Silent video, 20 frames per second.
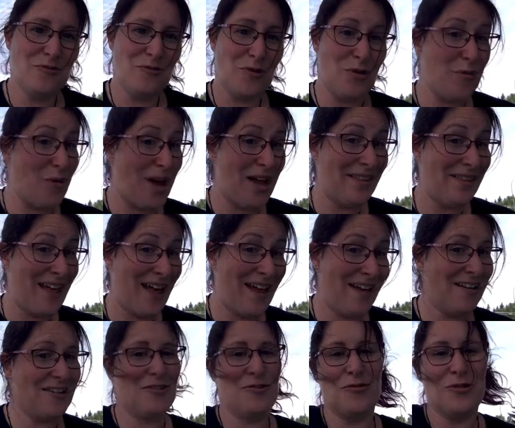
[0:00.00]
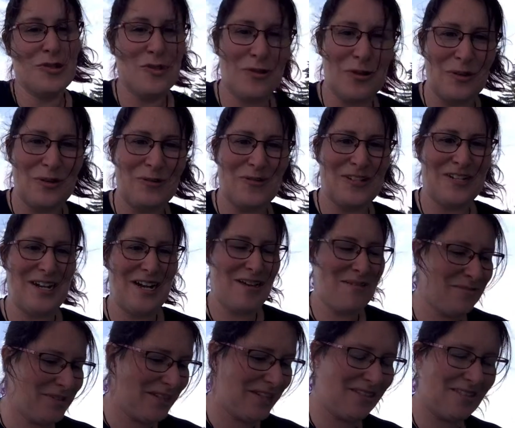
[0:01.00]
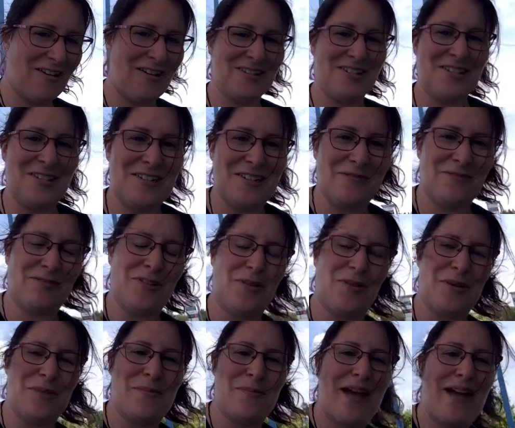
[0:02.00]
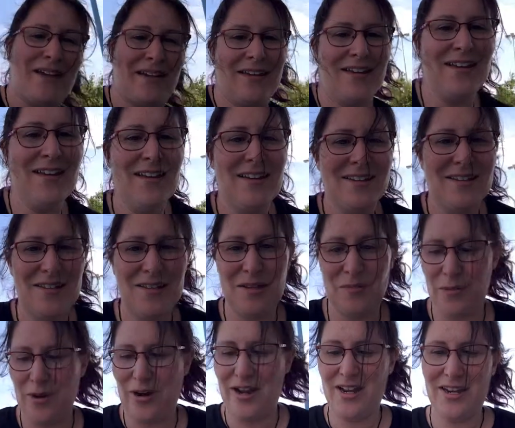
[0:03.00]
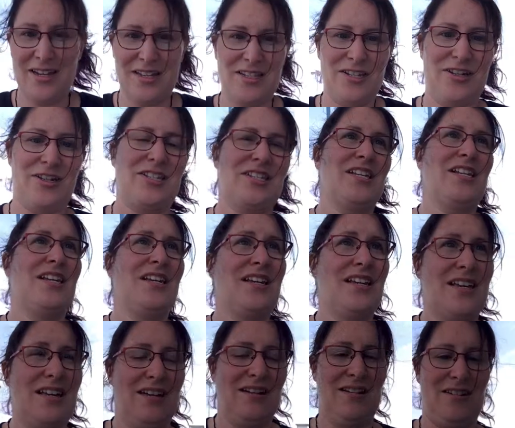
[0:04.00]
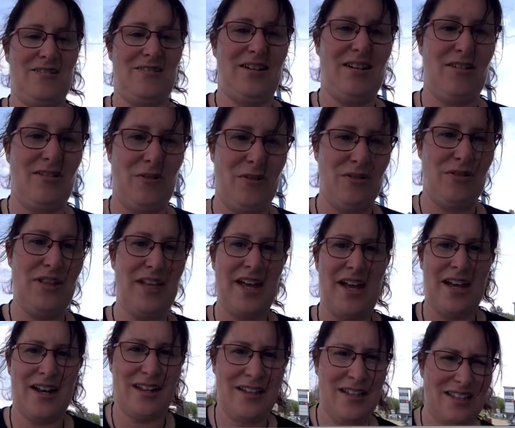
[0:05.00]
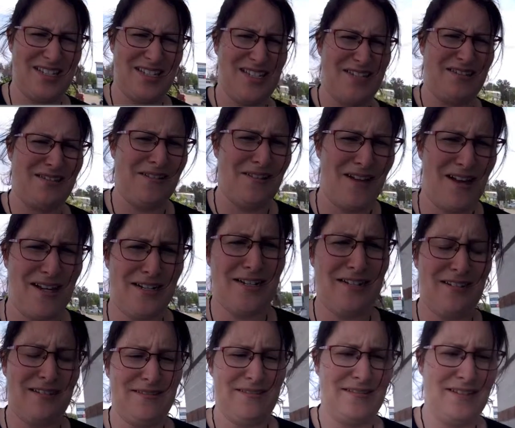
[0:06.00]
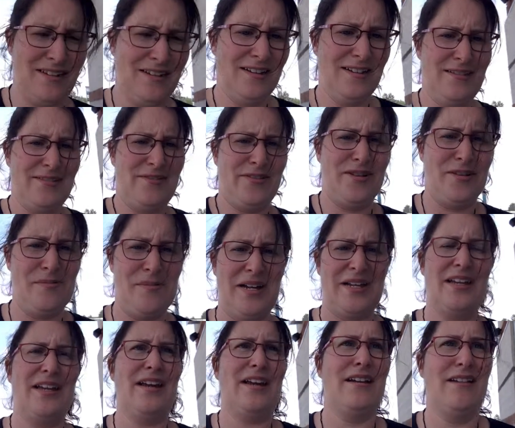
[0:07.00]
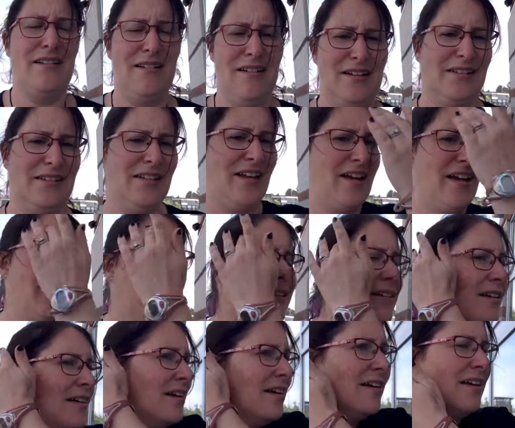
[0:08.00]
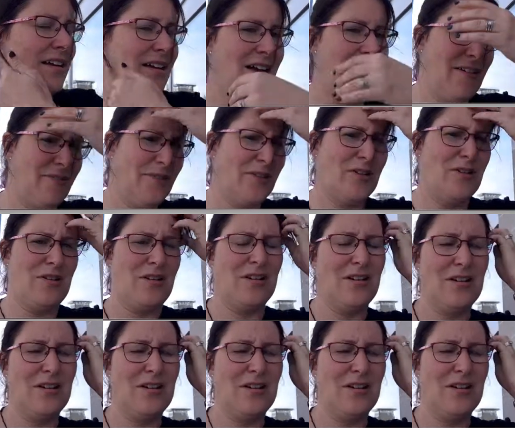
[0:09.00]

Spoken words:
rewind that and do it 2 or 3 times, get the oxygen flowing back to the brain as you're sitting here going, holy Hannah, this is a lot for a Monday online after